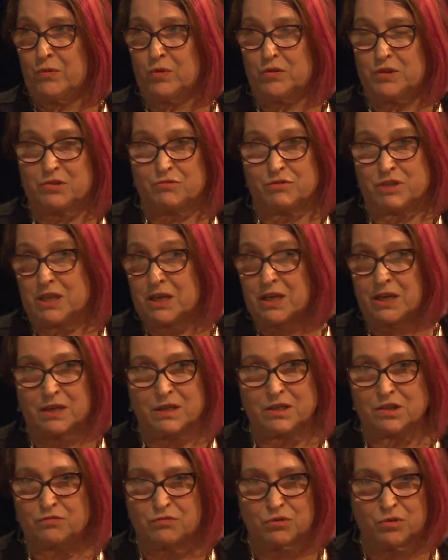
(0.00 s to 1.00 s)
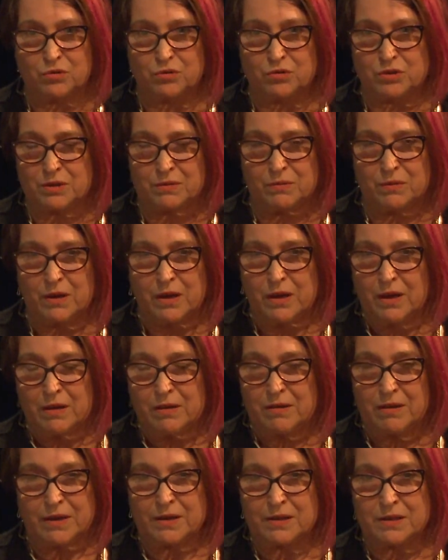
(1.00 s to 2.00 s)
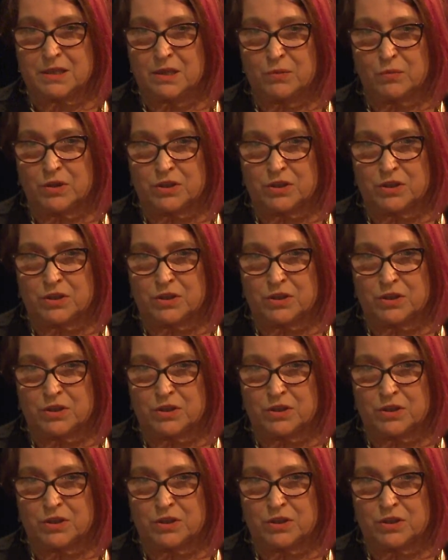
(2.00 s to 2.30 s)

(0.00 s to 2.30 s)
All these ridiculous rules and things that were